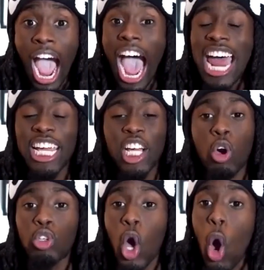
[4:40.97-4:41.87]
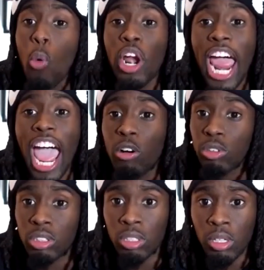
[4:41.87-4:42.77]
I didn't go nowhere
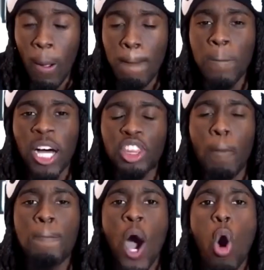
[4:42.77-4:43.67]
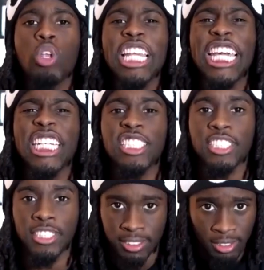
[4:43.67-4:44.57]
else but the police.